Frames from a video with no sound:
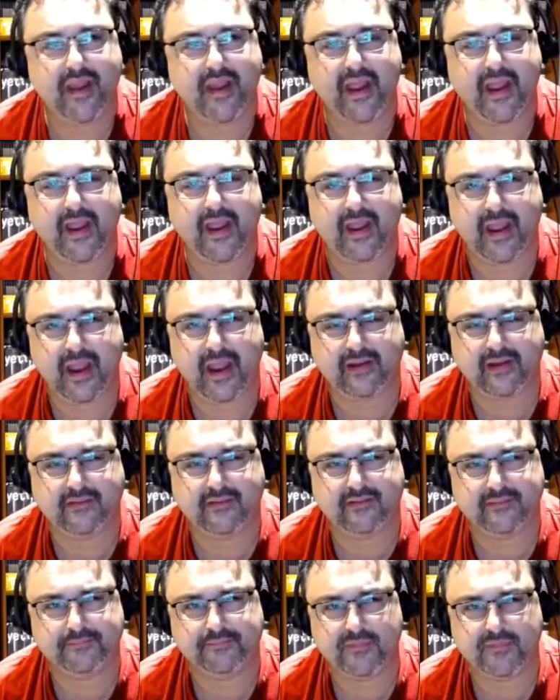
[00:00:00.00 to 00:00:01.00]
And
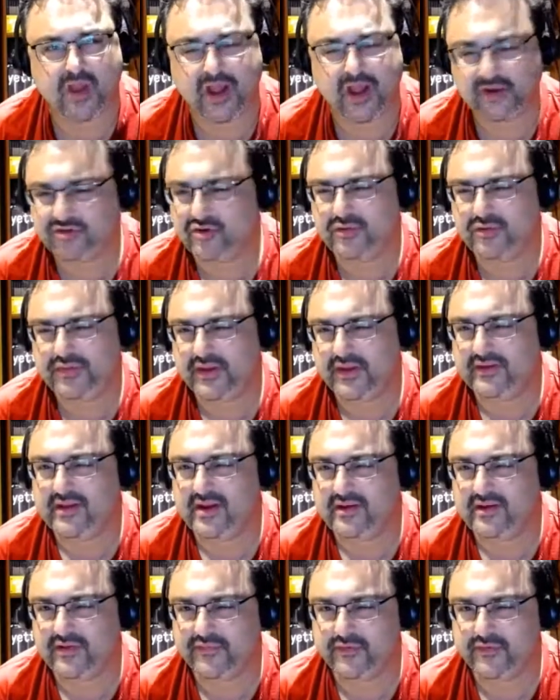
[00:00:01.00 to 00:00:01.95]
I do think they're different.